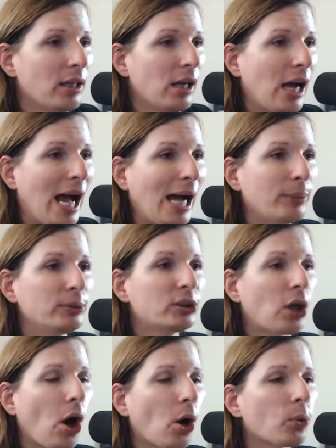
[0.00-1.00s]
I
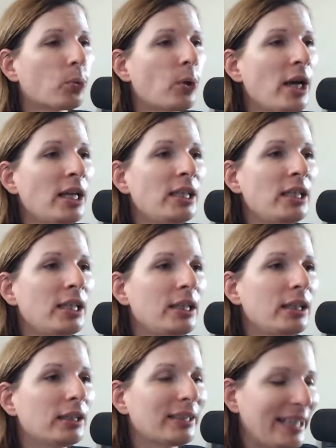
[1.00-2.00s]
was
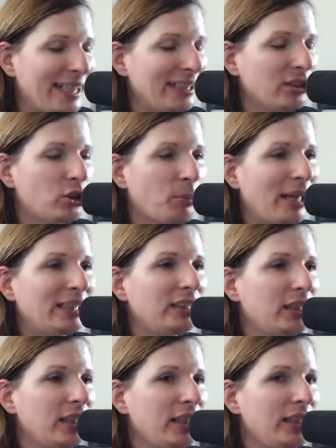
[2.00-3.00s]
already late into my
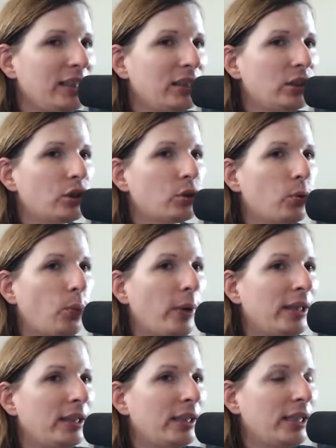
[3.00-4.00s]
teens
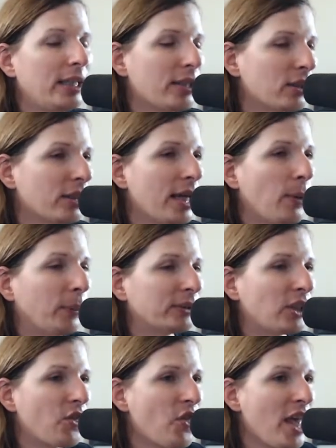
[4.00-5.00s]
when the internet
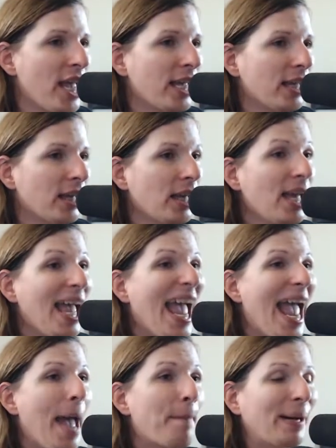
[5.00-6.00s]
was a thing.
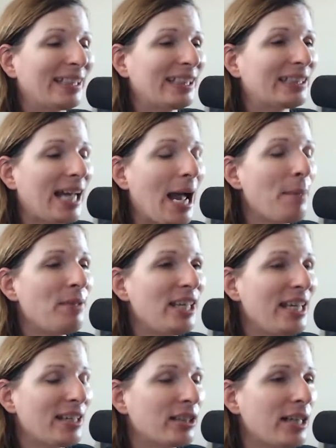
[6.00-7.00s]
And by the time
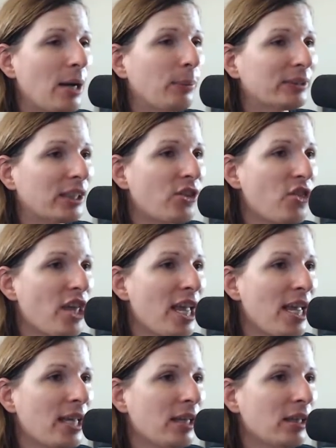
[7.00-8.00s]
the internet was a
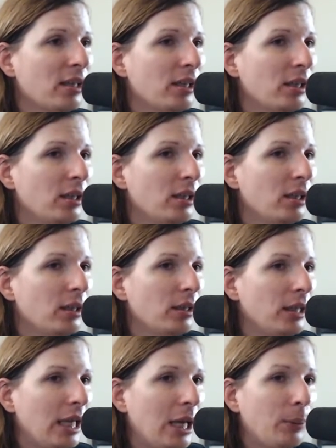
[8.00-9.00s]
thing,
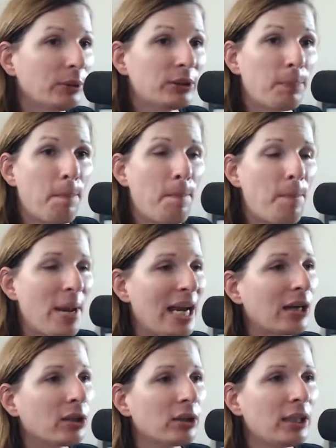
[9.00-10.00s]
it was
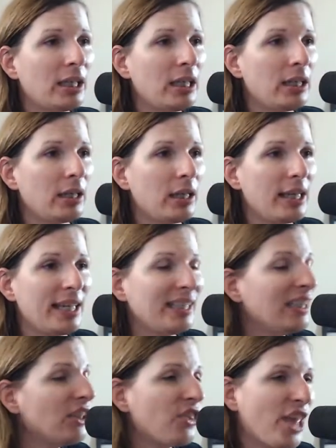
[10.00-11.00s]
barely
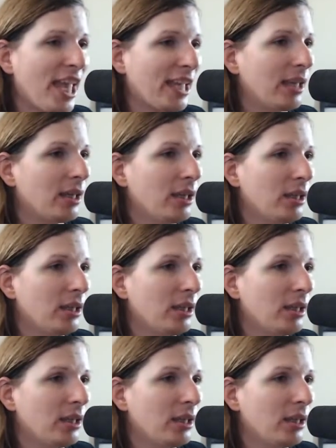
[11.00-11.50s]
anything.